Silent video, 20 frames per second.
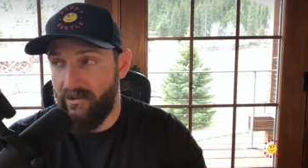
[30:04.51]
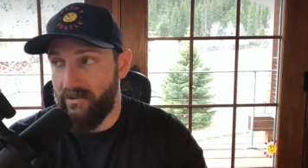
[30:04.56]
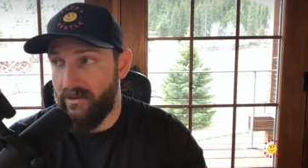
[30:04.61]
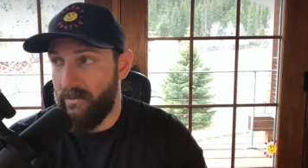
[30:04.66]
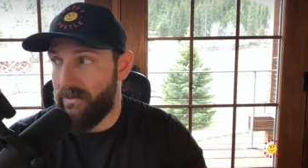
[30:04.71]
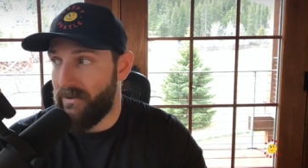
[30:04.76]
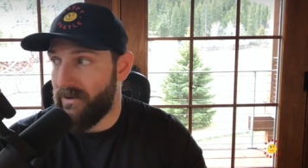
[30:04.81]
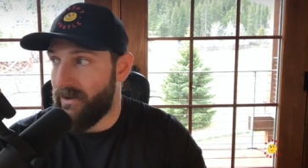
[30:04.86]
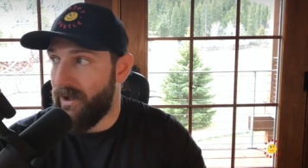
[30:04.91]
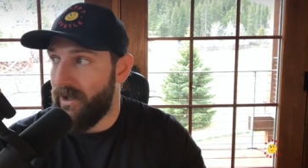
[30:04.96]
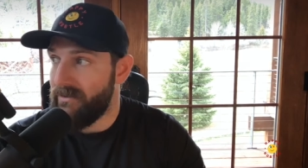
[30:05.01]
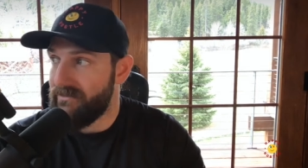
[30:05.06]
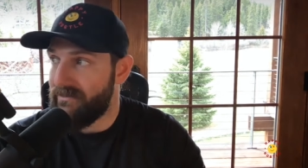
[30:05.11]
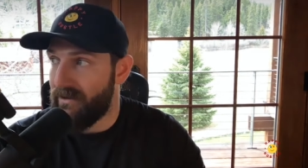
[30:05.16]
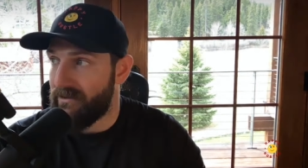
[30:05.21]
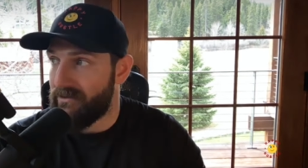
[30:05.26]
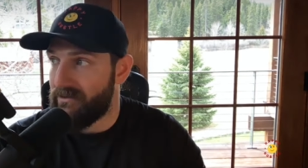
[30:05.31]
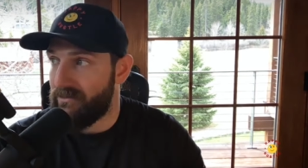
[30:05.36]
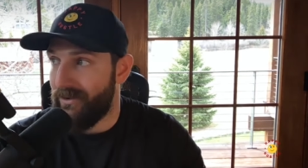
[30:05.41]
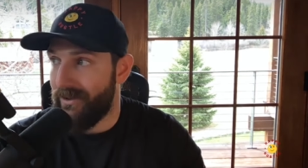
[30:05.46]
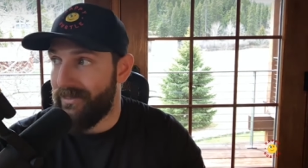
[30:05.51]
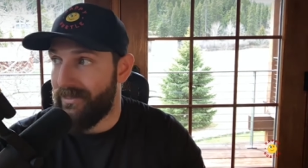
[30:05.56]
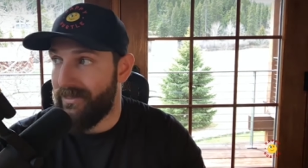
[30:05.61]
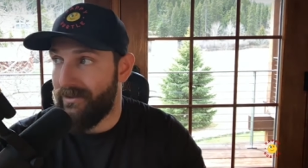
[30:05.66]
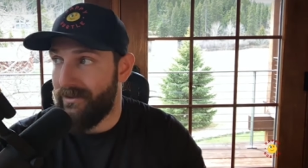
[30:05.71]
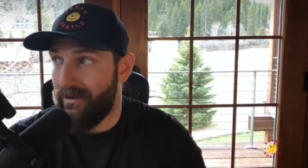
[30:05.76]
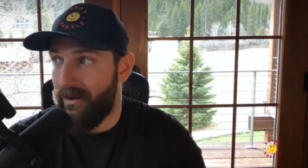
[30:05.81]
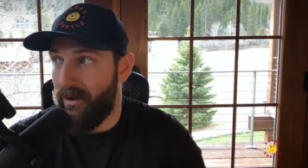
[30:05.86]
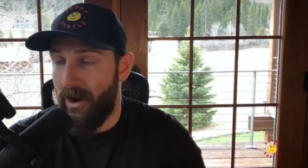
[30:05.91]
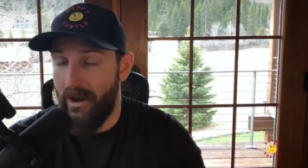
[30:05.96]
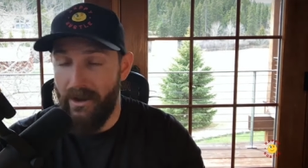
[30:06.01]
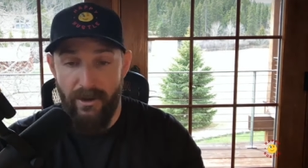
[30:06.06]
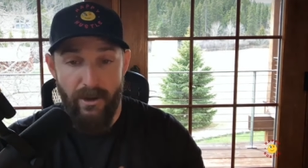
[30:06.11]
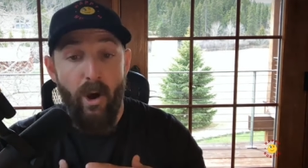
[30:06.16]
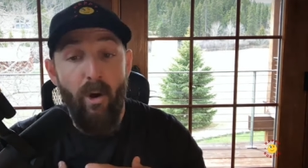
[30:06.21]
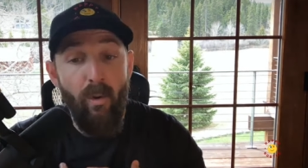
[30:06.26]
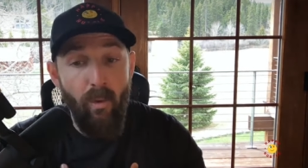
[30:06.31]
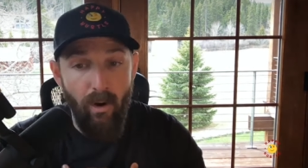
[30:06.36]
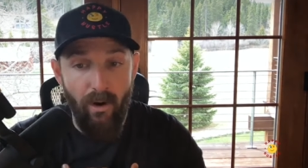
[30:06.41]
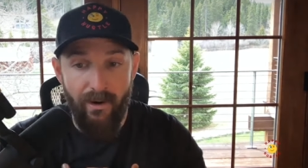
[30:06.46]
still keep in contact with, I
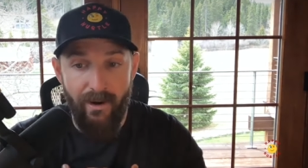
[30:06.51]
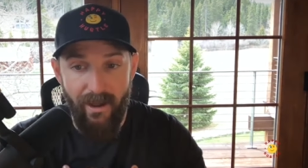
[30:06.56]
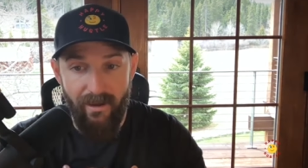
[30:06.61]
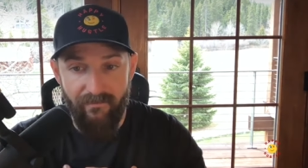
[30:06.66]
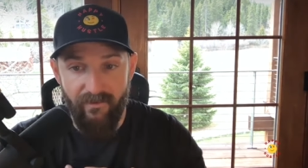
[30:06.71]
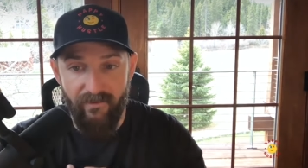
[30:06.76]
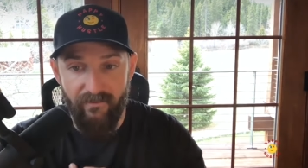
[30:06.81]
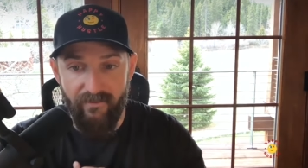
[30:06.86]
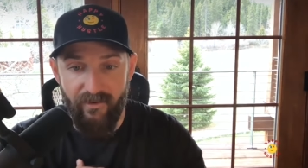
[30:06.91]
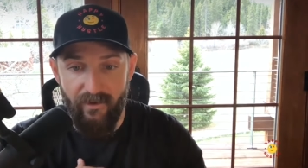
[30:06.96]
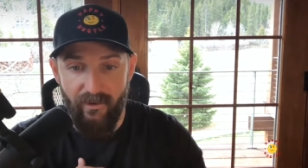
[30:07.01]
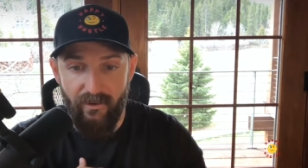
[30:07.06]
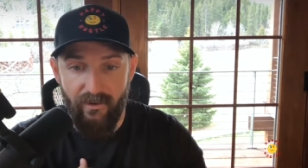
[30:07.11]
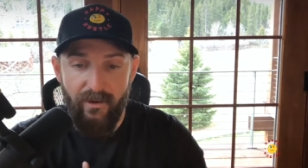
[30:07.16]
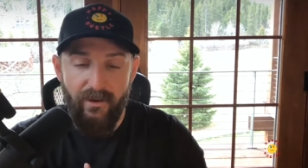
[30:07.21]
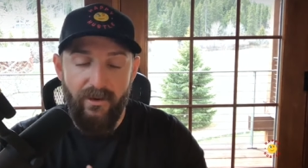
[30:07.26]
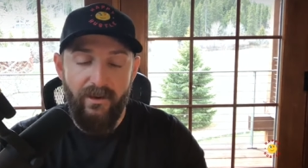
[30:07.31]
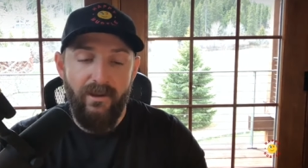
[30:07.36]
know are not fulfilled.